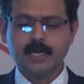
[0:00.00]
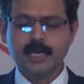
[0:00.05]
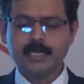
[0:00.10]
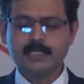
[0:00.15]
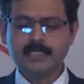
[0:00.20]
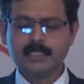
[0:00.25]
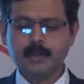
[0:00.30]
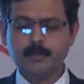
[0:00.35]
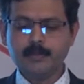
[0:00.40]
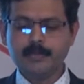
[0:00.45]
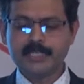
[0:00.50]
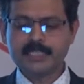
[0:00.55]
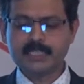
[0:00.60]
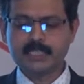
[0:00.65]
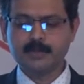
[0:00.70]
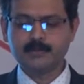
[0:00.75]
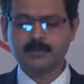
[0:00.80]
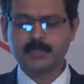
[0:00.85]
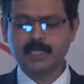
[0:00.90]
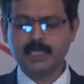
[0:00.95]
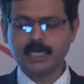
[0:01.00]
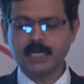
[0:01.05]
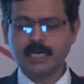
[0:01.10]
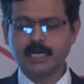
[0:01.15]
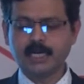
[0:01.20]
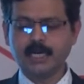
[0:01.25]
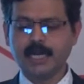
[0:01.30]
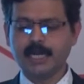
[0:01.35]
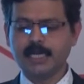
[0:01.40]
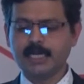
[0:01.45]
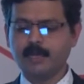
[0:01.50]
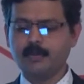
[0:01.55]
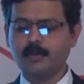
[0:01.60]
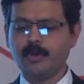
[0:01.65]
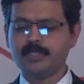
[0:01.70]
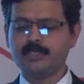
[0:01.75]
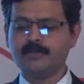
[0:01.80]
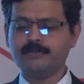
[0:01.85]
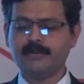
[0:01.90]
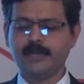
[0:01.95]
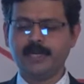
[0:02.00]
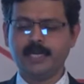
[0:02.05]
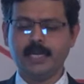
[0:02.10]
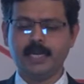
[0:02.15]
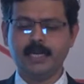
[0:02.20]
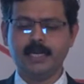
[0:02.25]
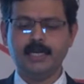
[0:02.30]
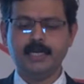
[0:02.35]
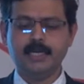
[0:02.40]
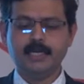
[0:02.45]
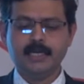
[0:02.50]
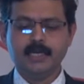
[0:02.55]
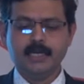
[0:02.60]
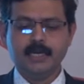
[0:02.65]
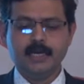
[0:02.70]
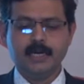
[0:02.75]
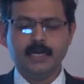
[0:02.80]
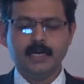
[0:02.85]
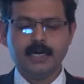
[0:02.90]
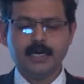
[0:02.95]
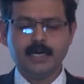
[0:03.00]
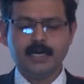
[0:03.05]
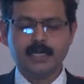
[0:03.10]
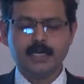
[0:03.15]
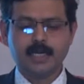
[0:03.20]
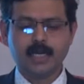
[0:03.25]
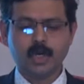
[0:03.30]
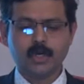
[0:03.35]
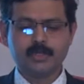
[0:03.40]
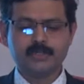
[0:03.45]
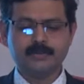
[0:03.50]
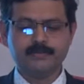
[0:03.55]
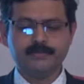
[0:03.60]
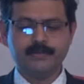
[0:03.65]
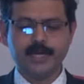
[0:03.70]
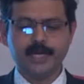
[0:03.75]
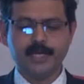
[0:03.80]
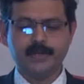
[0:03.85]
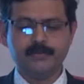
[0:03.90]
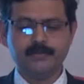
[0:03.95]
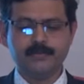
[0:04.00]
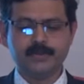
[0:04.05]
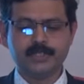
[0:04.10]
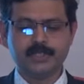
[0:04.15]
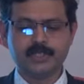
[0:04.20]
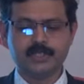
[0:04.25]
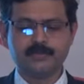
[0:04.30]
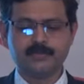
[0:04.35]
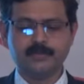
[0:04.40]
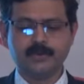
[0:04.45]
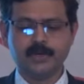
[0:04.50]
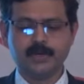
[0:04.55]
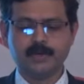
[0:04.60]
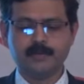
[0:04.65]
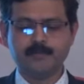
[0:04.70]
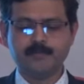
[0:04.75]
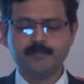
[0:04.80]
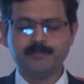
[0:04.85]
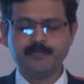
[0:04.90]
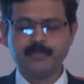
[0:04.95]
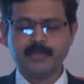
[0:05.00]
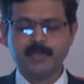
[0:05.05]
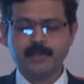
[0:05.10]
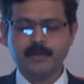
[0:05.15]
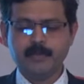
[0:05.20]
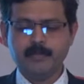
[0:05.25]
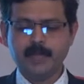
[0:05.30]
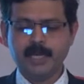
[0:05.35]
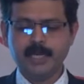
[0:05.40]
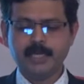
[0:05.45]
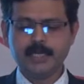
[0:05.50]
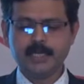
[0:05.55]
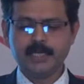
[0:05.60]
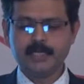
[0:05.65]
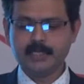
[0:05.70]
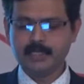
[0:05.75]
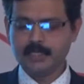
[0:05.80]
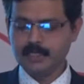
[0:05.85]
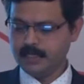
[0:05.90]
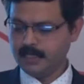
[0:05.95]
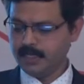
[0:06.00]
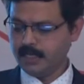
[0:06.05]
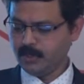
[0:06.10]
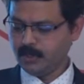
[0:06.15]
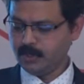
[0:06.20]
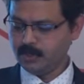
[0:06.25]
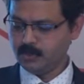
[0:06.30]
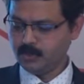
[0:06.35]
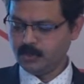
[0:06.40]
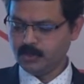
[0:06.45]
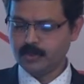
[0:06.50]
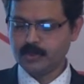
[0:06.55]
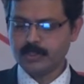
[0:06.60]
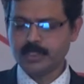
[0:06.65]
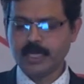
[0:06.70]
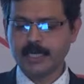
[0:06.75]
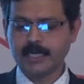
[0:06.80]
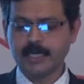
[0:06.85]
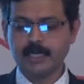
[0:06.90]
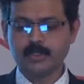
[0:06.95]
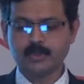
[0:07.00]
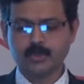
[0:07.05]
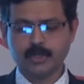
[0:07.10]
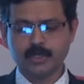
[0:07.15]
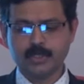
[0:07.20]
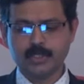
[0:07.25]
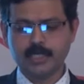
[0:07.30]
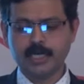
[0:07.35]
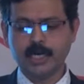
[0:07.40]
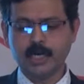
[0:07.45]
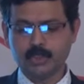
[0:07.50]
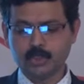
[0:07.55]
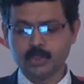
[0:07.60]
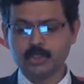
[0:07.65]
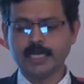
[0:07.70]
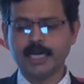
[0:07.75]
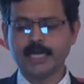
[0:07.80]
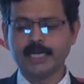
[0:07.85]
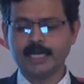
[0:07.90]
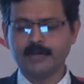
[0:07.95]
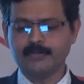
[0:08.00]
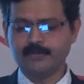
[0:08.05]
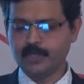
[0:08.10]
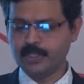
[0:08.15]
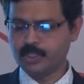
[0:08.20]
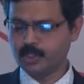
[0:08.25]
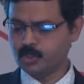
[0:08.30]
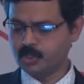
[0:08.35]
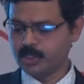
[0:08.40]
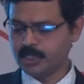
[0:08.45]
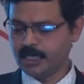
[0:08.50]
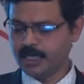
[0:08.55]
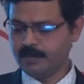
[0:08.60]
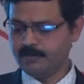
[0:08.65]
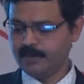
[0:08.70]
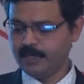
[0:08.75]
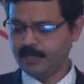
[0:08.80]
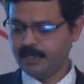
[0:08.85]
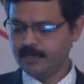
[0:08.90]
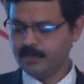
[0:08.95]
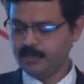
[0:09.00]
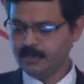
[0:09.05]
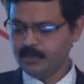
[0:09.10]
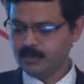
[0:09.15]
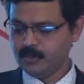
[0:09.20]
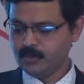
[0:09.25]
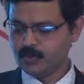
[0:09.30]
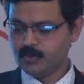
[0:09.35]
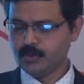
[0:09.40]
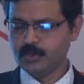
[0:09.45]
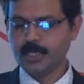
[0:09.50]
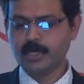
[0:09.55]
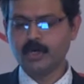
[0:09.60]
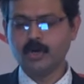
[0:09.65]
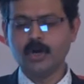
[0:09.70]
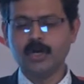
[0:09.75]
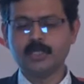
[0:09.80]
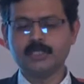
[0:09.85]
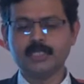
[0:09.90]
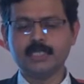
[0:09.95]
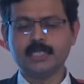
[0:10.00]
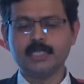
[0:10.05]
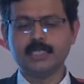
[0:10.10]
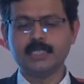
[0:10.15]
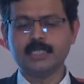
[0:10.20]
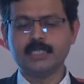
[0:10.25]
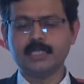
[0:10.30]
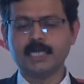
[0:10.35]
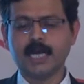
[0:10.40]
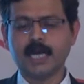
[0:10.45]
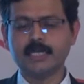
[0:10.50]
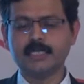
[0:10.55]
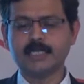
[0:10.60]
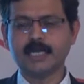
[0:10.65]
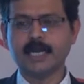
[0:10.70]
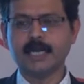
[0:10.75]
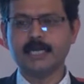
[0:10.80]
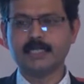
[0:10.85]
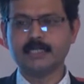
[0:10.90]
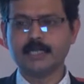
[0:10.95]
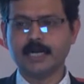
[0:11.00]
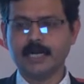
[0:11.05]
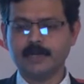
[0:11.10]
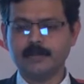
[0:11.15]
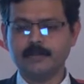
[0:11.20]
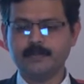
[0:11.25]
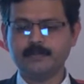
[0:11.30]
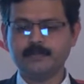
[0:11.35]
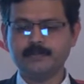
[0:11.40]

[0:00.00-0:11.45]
and some prescription drug like tamoxifen and raloxifene, which is for malignancy, they also target for estrogen level, so they cause increase in high triglyceride.